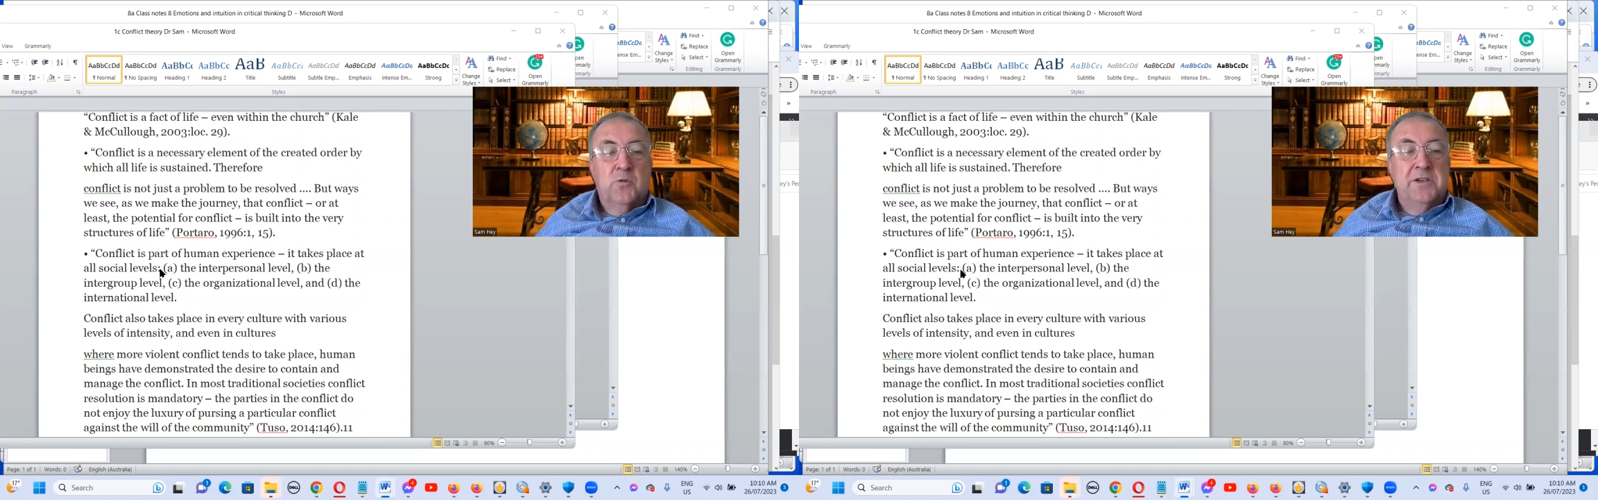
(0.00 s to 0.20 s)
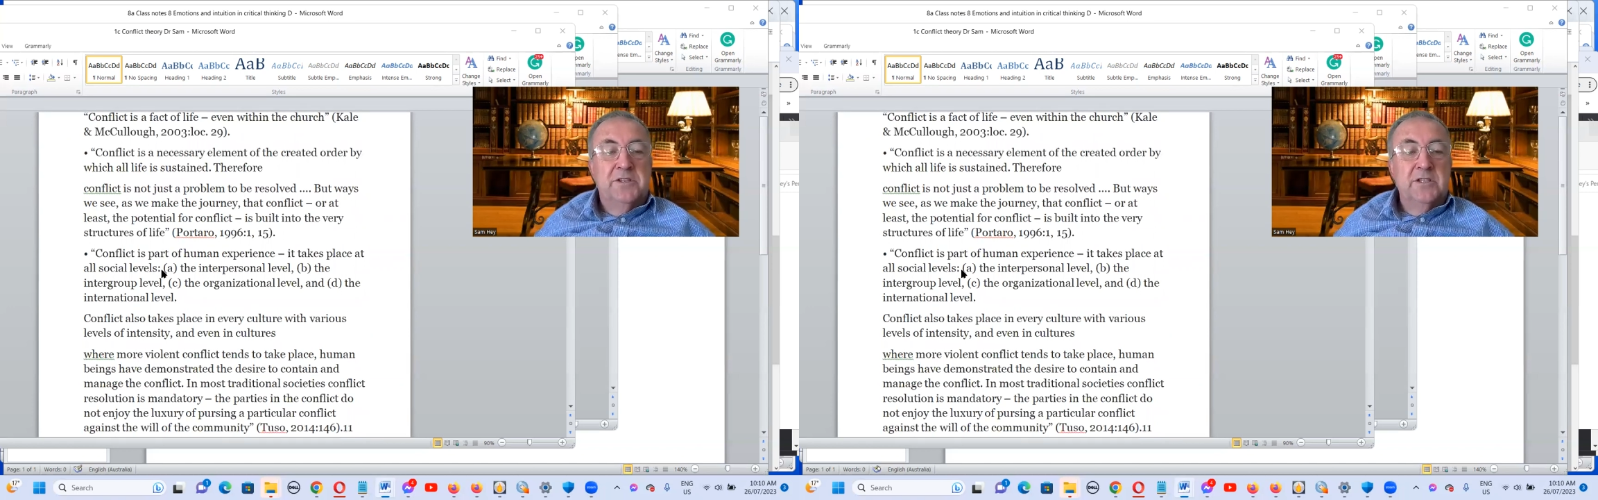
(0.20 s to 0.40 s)

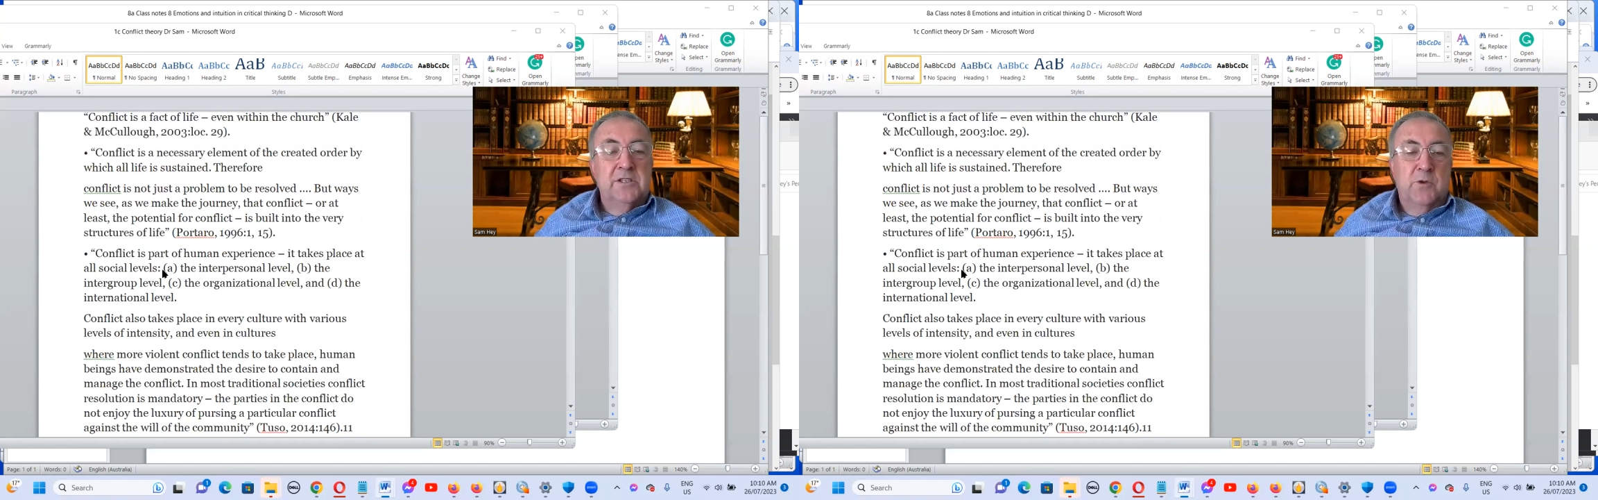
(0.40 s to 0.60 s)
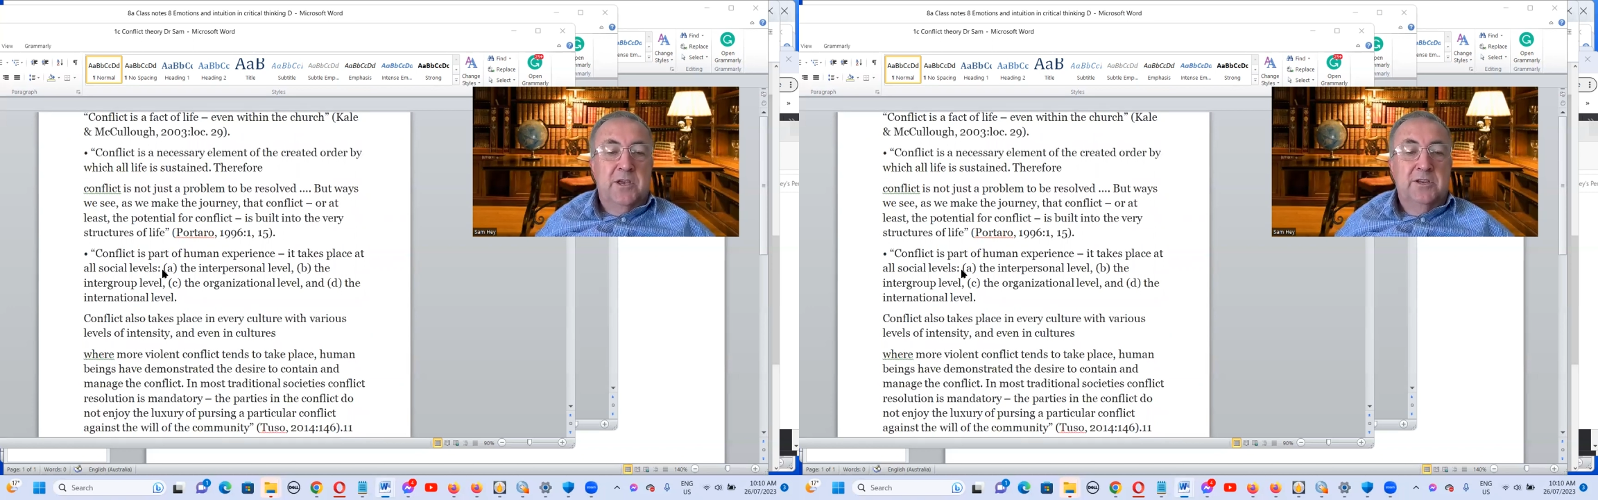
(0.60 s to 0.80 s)
reasons,
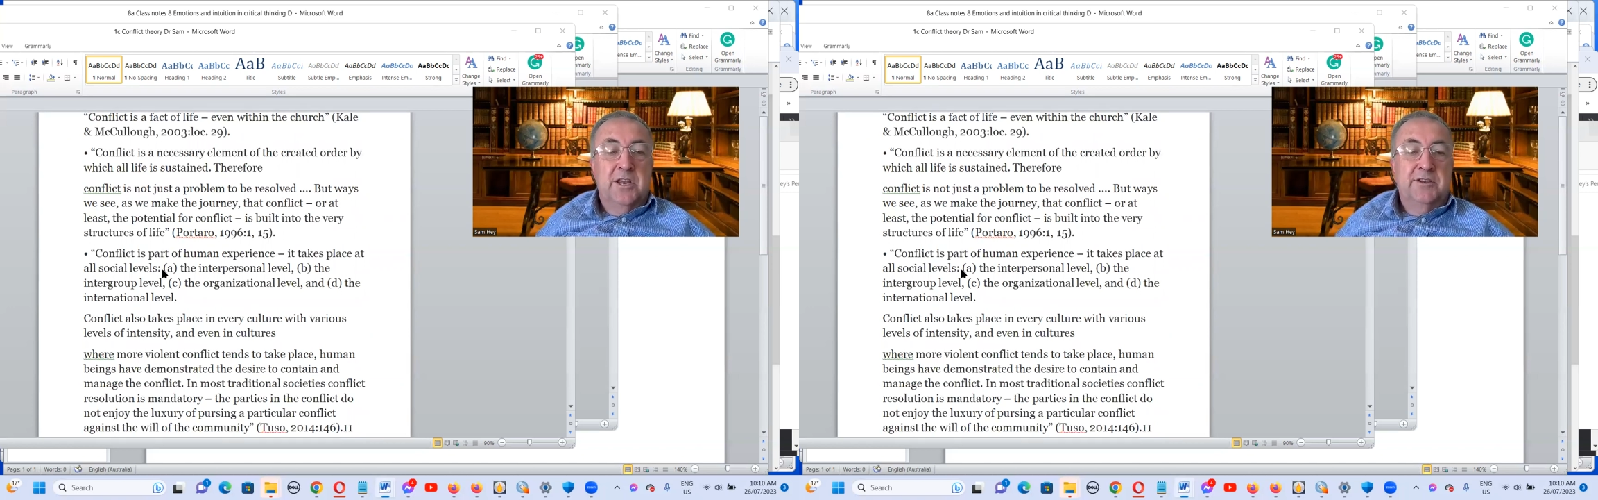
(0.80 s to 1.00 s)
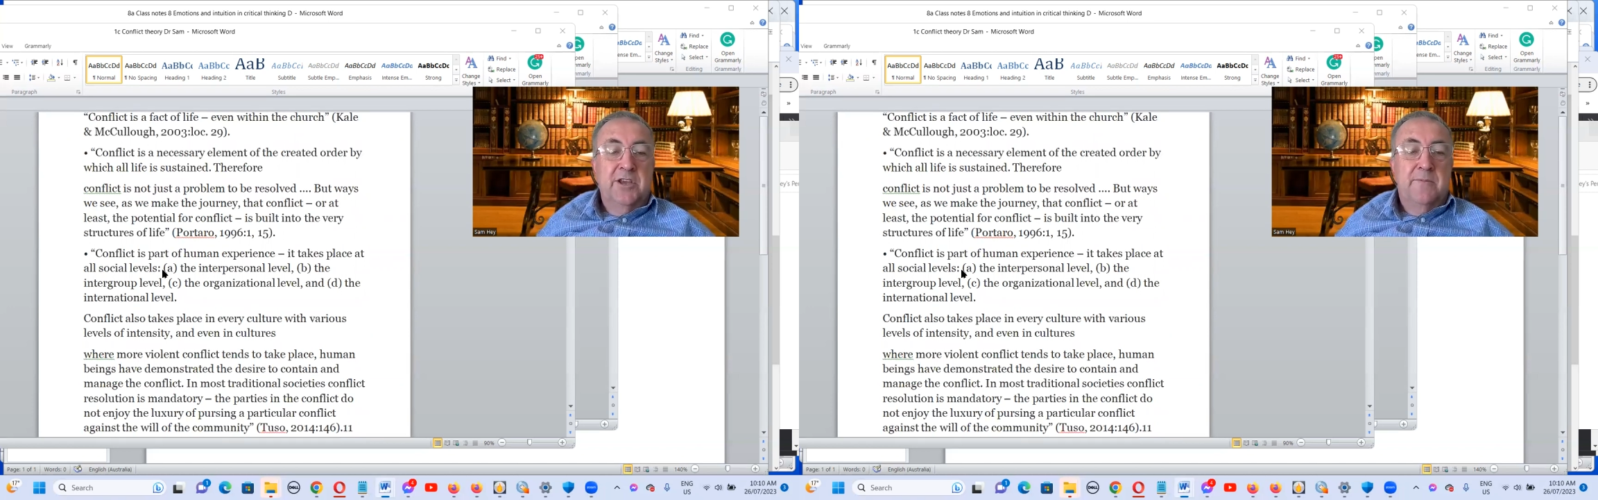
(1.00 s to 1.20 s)
and we can
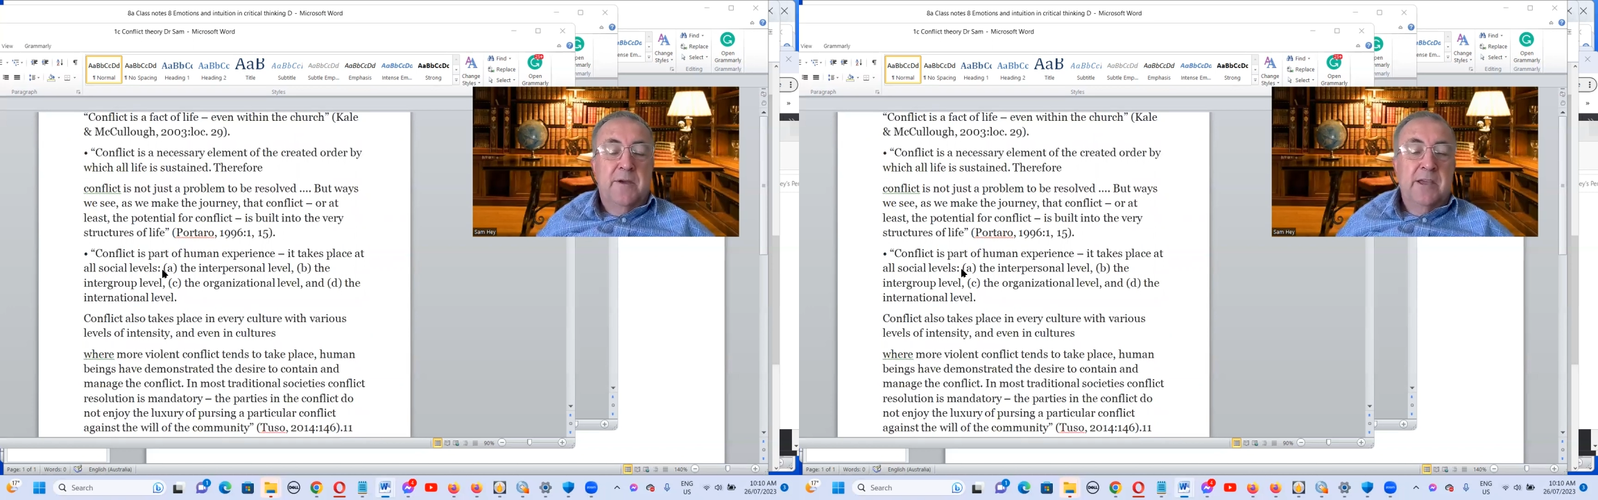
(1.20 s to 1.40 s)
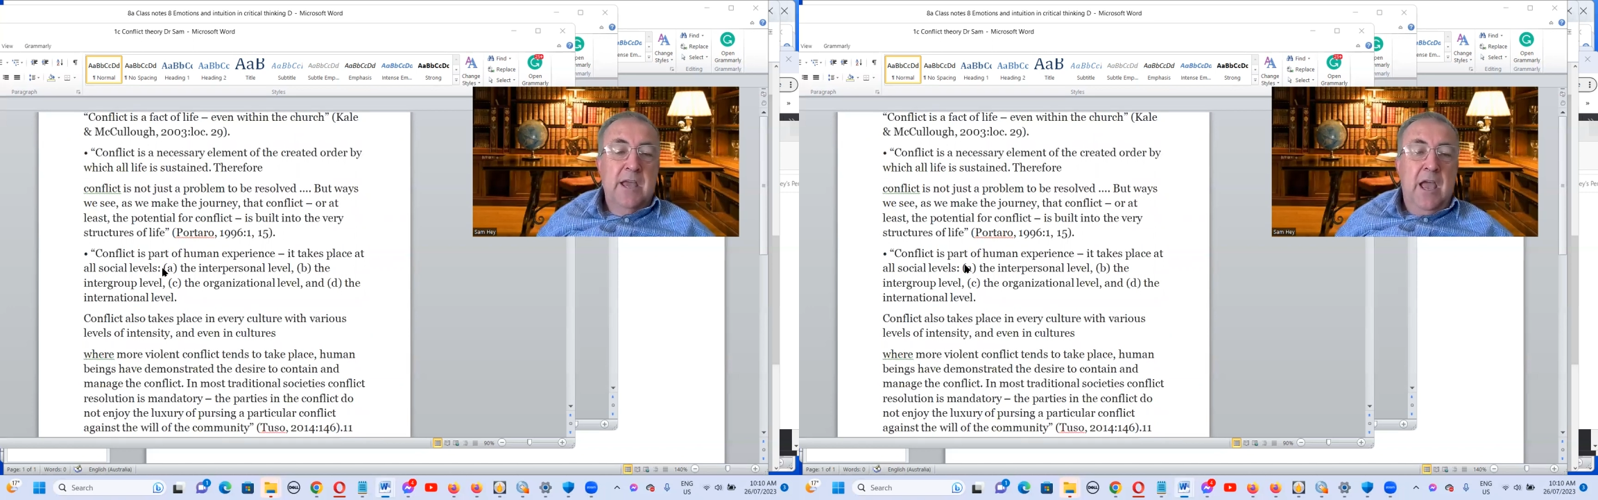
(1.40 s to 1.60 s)
dig
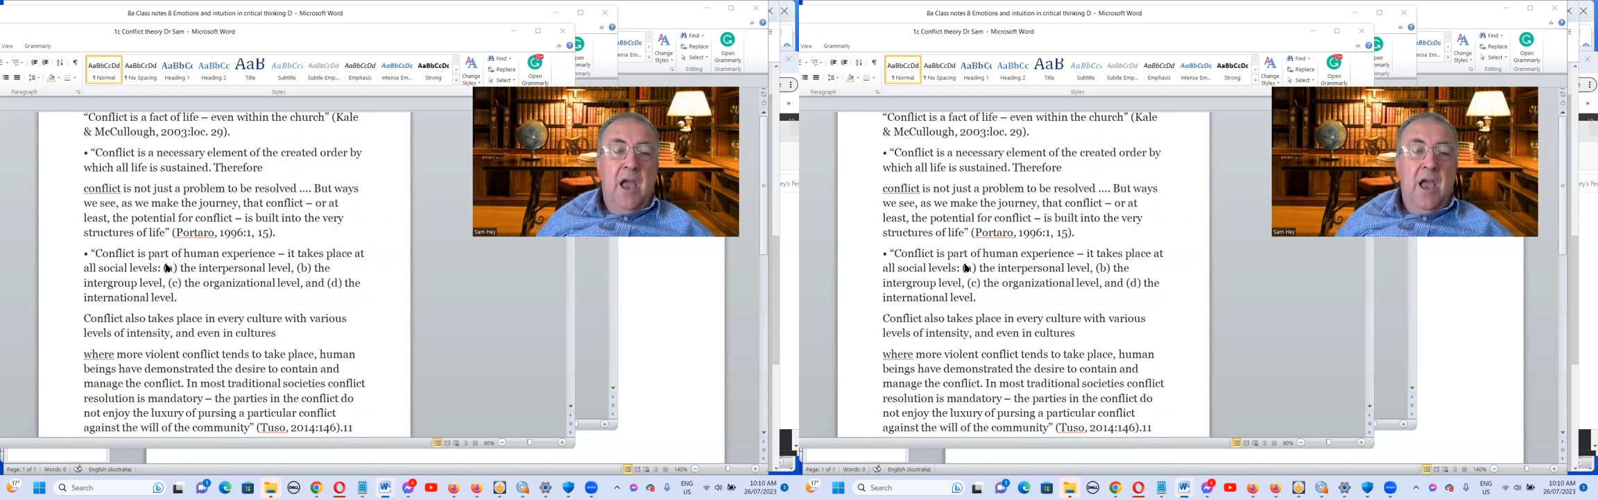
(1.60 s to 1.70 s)
deeper